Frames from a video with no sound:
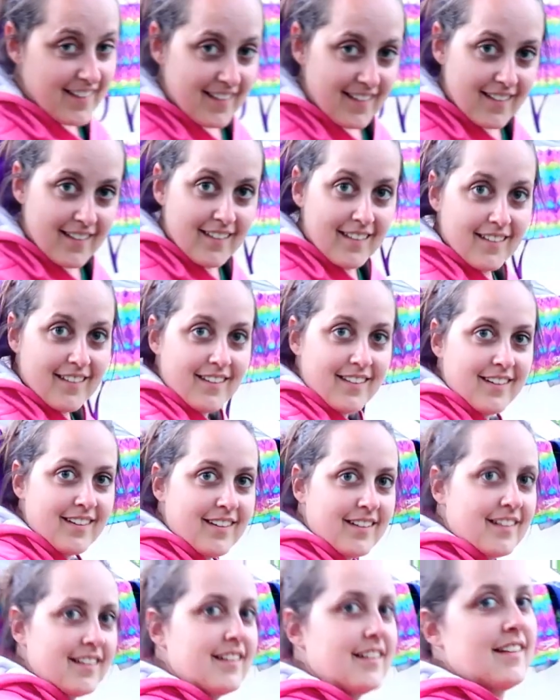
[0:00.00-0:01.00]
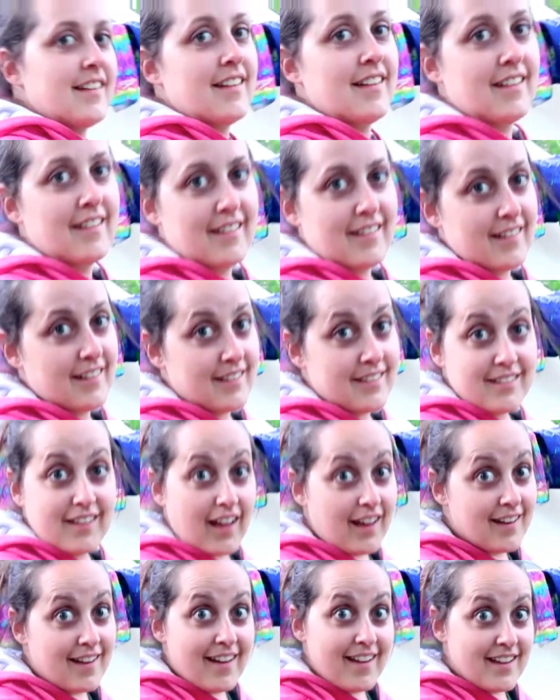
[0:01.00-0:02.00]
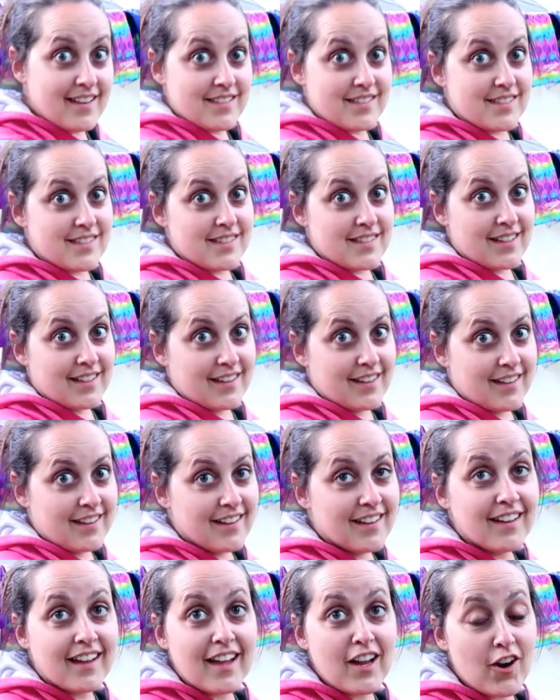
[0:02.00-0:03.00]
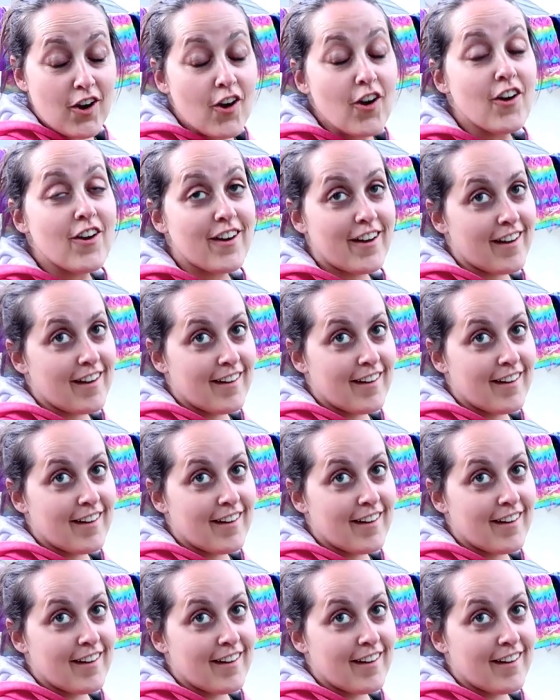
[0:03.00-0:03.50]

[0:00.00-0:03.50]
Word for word: tried to set you on fire. Not nice. It hurt.